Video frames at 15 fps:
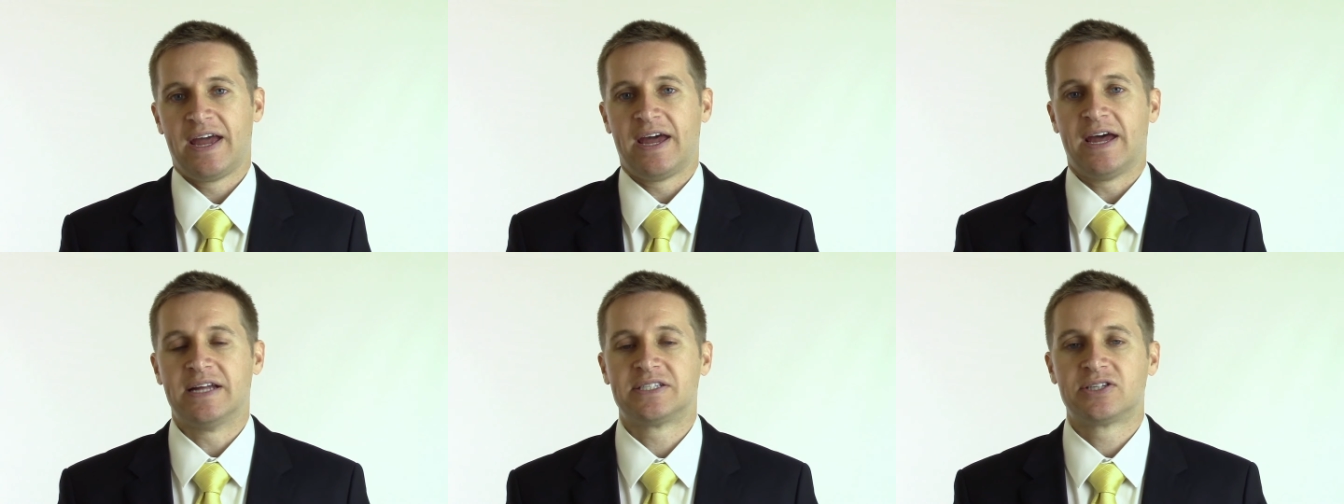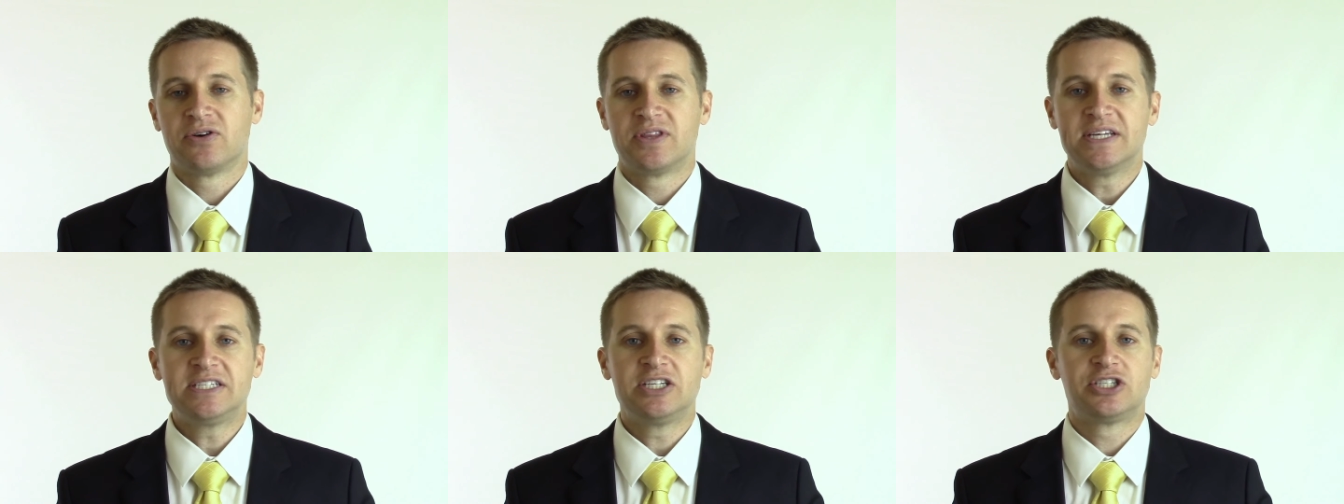And so
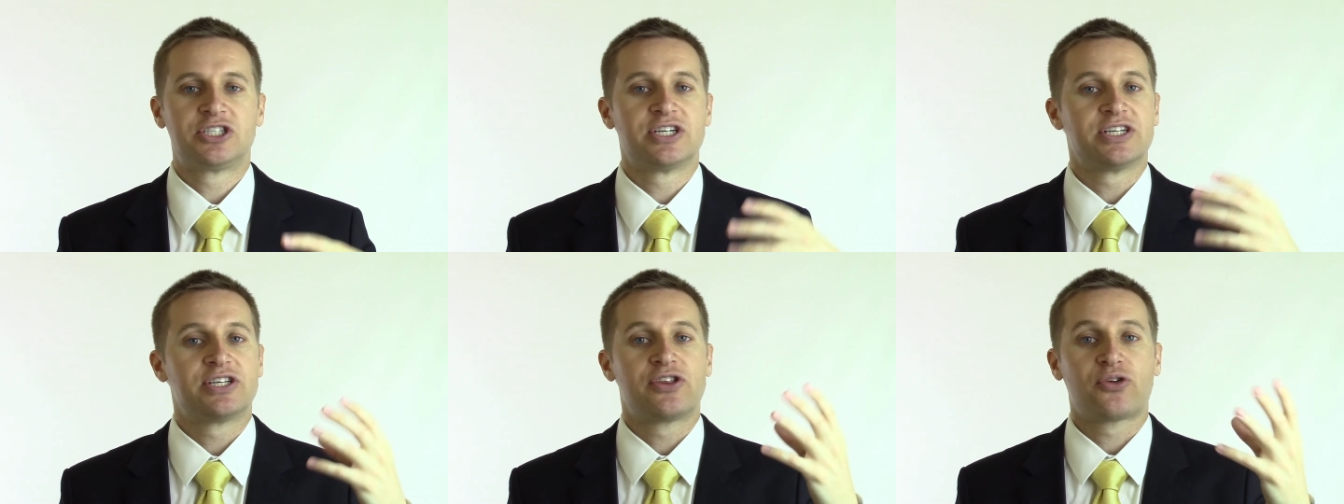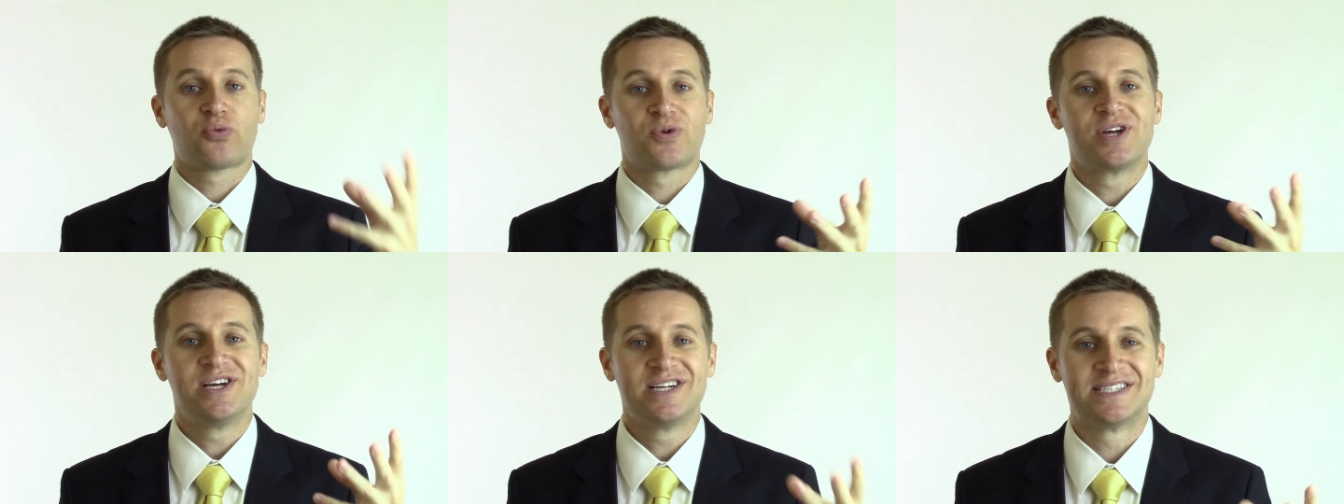this is just
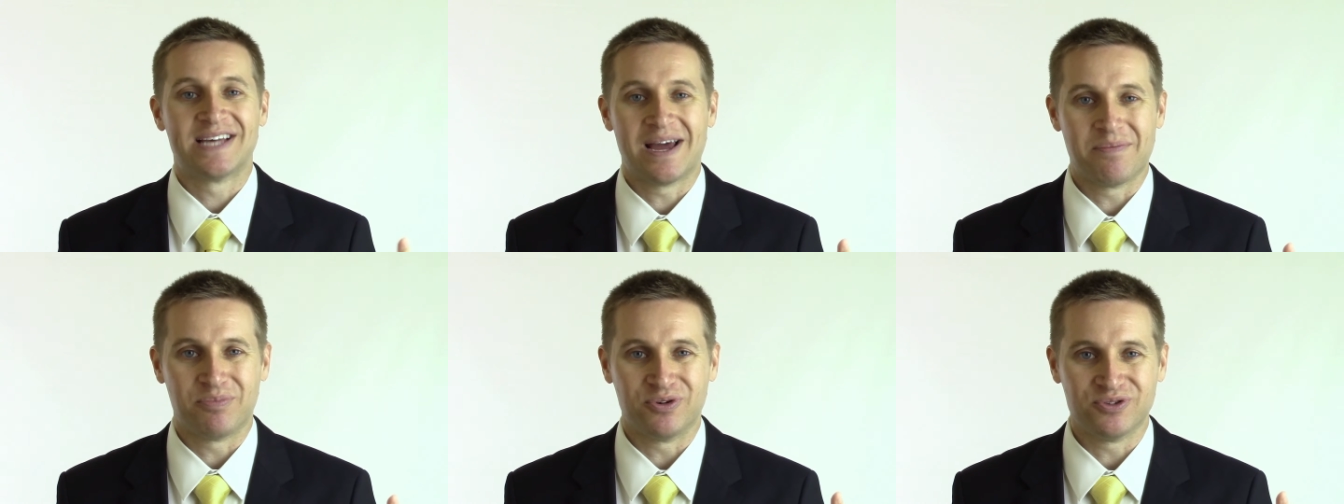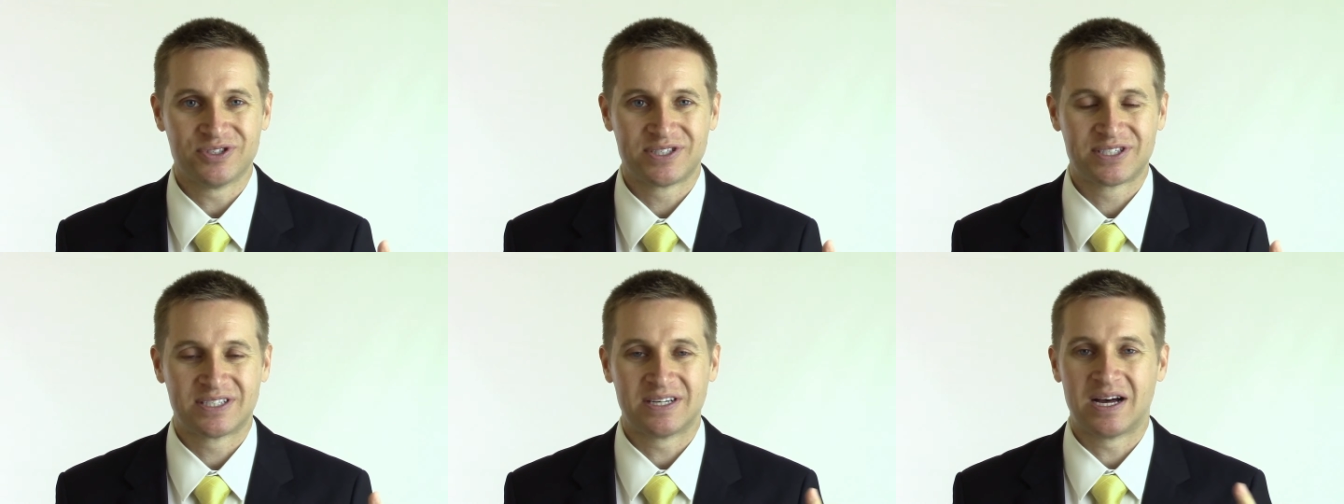three
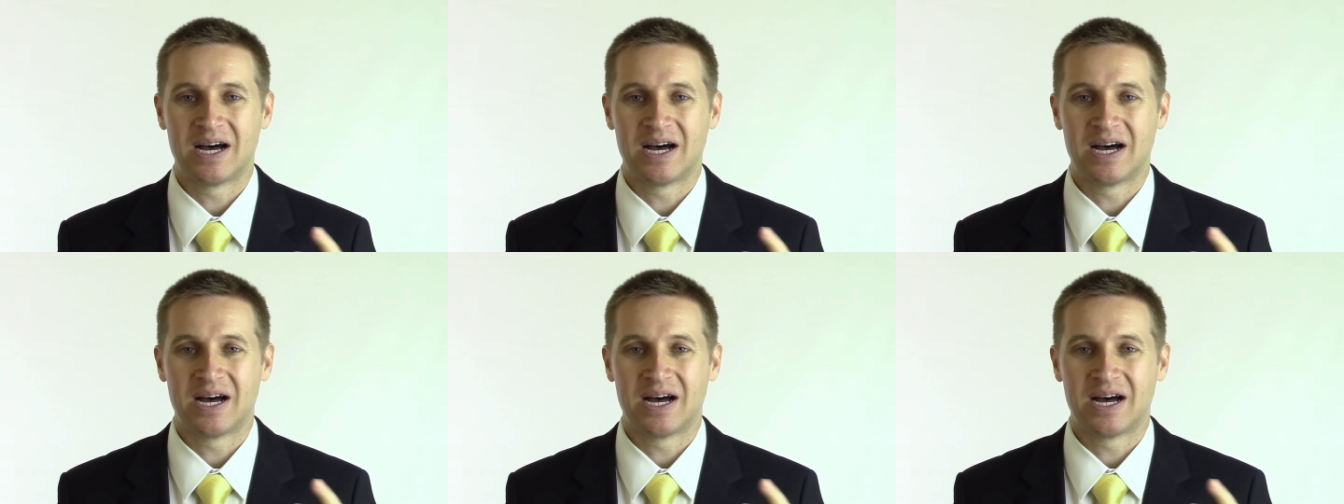examples.